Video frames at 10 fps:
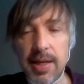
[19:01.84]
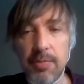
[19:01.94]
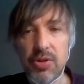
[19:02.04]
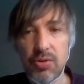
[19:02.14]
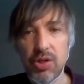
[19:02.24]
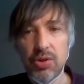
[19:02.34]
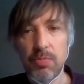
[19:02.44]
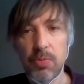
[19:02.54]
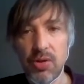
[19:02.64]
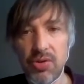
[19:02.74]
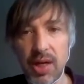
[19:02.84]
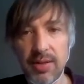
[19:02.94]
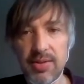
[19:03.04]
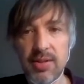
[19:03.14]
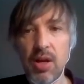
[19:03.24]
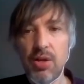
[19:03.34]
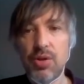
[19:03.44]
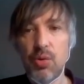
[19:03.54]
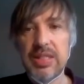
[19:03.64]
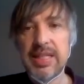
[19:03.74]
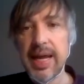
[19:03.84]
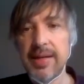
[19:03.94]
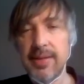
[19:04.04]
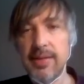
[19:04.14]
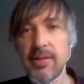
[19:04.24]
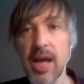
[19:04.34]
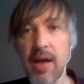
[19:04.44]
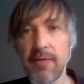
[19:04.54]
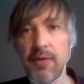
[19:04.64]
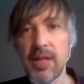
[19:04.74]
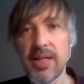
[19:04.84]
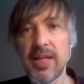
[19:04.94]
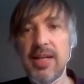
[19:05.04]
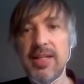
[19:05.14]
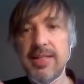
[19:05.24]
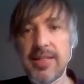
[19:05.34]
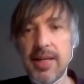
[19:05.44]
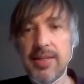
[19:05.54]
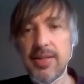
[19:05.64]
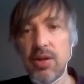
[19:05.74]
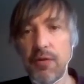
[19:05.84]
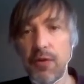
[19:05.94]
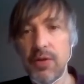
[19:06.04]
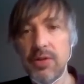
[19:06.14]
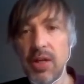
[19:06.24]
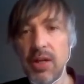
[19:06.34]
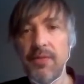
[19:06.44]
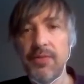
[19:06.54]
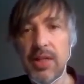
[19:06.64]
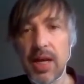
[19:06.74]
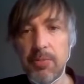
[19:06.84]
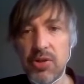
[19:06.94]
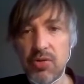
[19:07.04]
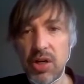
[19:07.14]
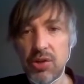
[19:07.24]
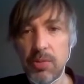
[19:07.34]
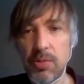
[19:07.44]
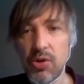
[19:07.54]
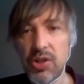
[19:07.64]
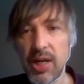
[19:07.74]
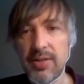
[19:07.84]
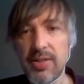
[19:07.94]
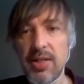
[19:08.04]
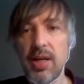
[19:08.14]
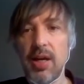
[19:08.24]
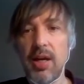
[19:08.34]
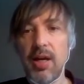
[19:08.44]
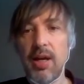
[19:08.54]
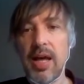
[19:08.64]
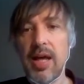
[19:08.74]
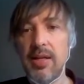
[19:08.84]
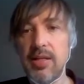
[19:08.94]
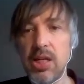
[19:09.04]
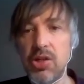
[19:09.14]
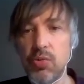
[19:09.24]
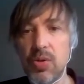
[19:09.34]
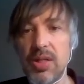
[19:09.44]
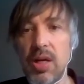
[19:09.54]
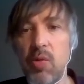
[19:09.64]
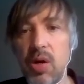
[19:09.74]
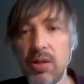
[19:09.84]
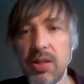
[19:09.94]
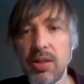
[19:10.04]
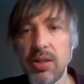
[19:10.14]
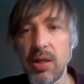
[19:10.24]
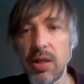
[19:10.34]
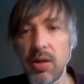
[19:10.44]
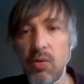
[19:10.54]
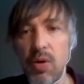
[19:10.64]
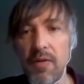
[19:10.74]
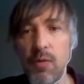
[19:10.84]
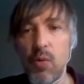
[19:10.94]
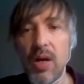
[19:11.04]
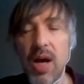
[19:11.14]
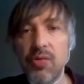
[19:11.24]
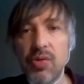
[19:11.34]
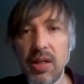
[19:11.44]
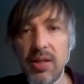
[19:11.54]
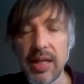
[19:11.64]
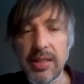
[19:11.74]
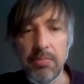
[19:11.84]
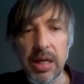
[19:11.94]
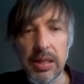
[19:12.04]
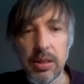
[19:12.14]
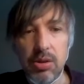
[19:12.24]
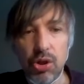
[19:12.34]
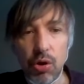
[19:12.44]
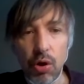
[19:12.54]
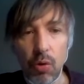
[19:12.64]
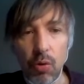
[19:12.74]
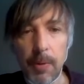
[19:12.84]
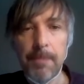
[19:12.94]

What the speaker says: demonstration projects. So we selected carefully six different demonstration projects, and each was awarded with 180 million euro.